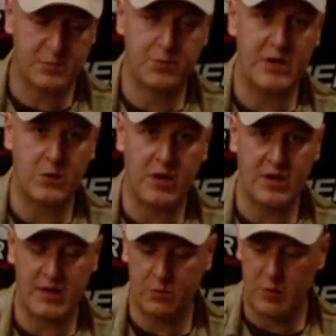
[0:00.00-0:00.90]
this pretty
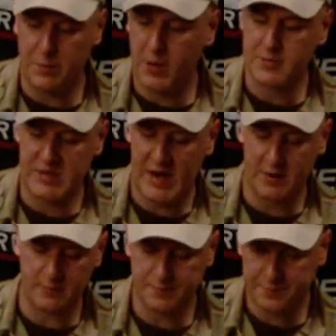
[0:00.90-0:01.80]
quickly. We popped it
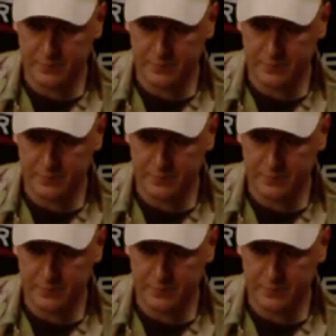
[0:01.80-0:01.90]
out,